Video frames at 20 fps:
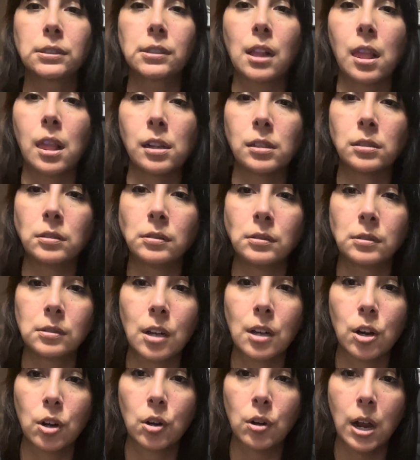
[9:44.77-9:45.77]
Little
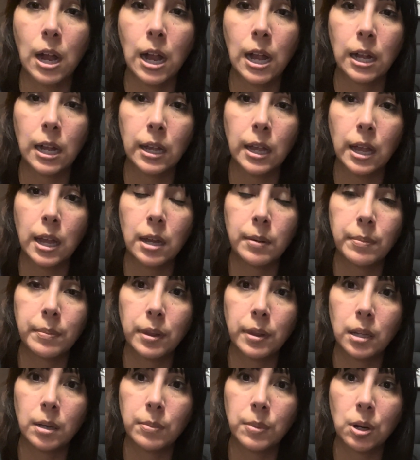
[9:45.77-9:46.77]
Croc
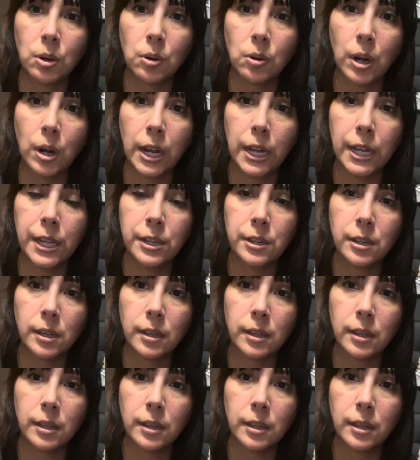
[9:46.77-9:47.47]
emblem right